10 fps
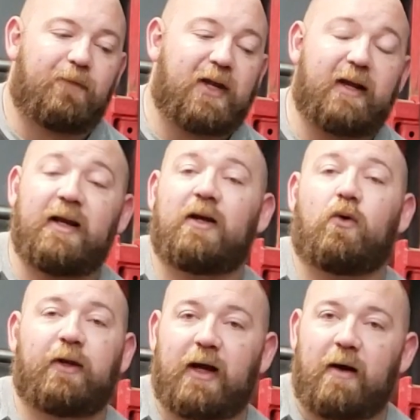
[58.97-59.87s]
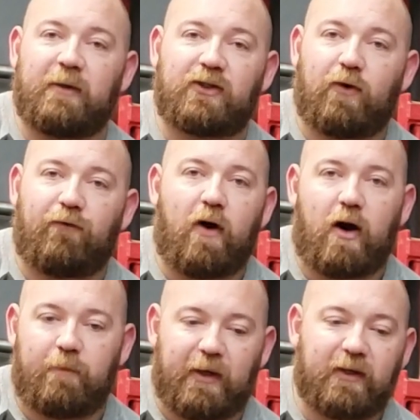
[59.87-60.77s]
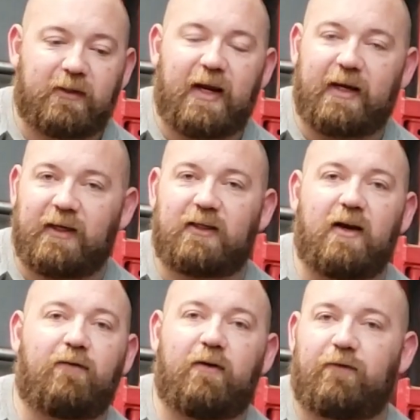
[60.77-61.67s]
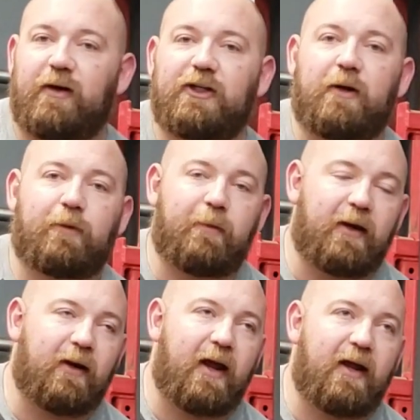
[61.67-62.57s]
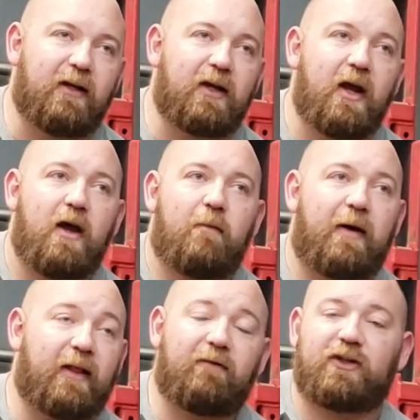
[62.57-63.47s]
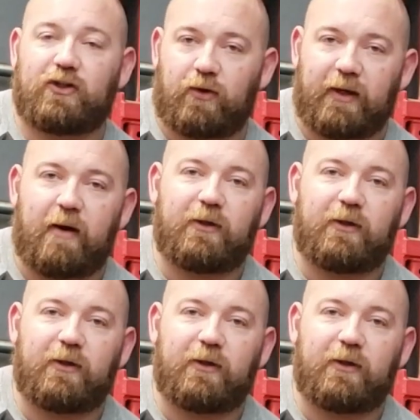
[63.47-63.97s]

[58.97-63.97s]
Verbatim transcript: Technique only got me so far because technique's different for each implement, and my leverages only got